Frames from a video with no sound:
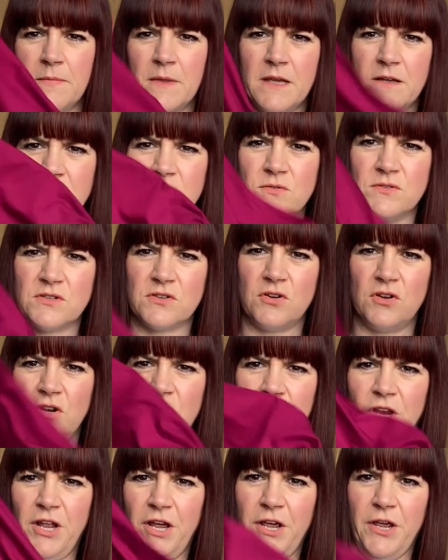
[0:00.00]
So it's got
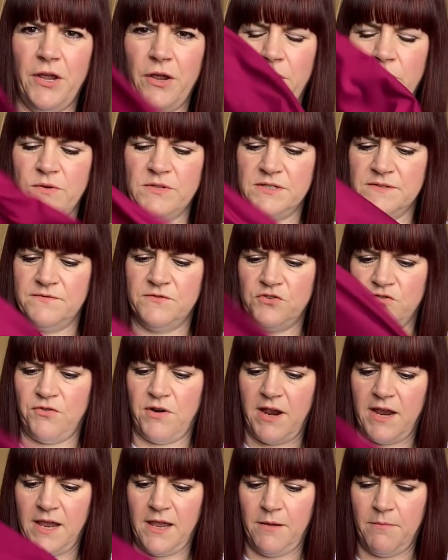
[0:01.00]
loads of
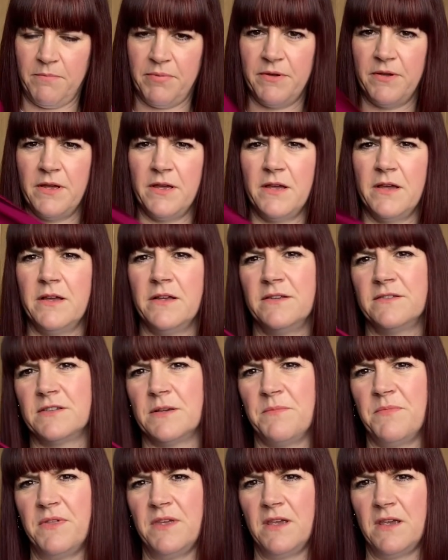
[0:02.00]
drape. So
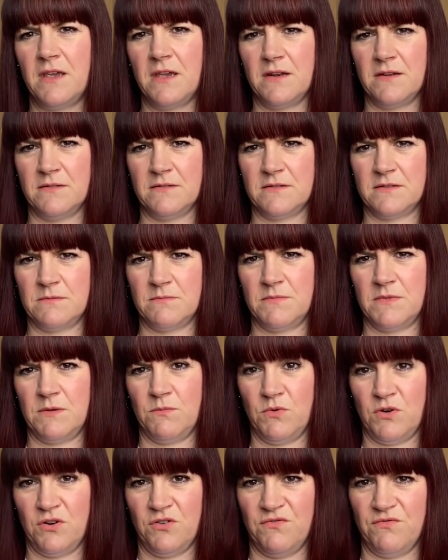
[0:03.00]
I'm thinking something
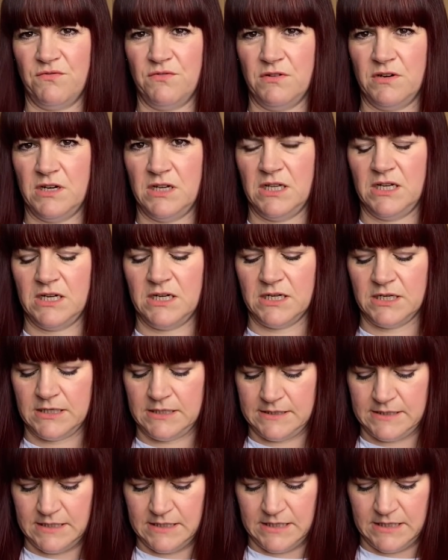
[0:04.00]
would look really
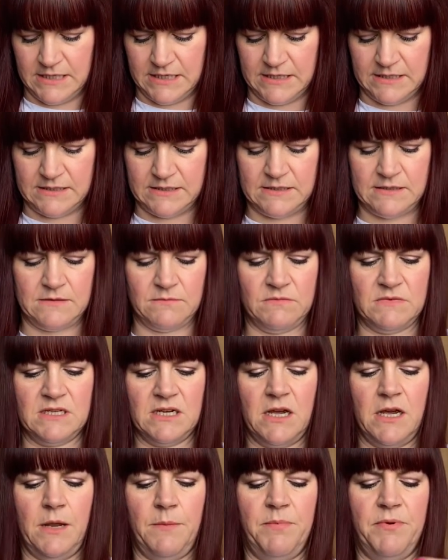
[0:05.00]
nice in this, some
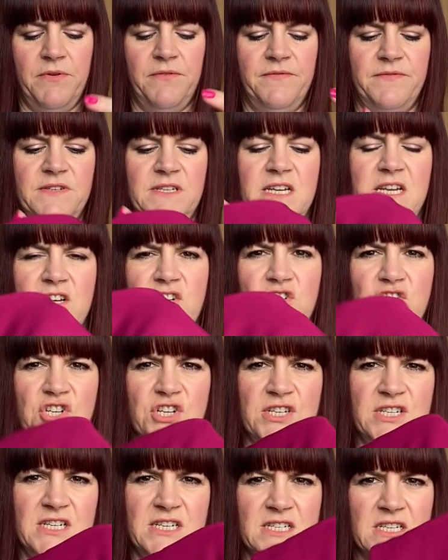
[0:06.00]
type of
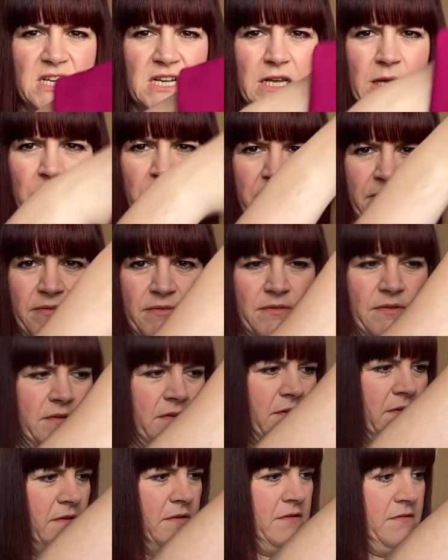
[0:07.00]
t-shirty type.
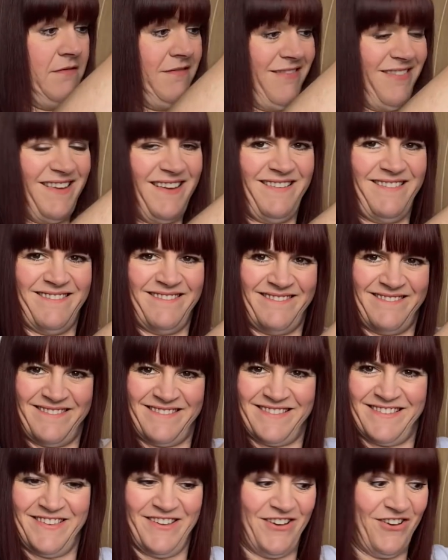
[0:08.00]
Okay,
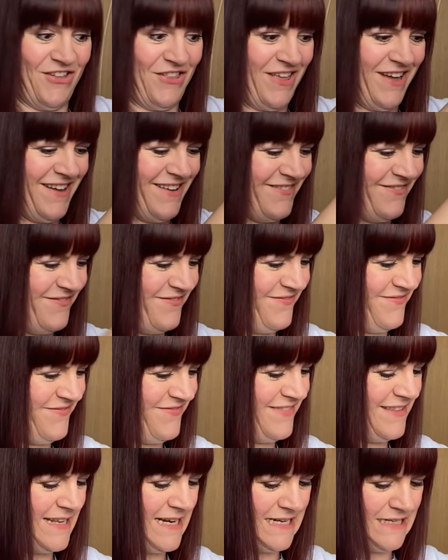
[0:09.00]
so I got that.
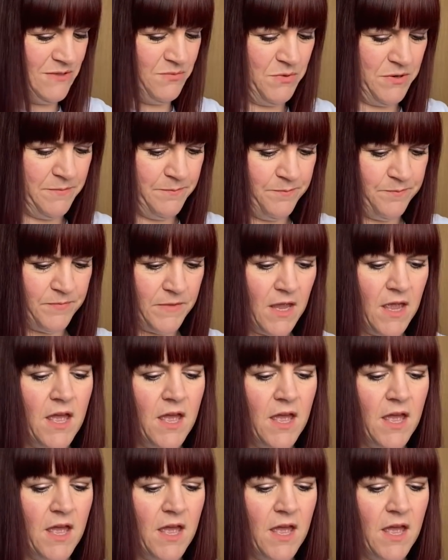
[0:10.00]
That's one.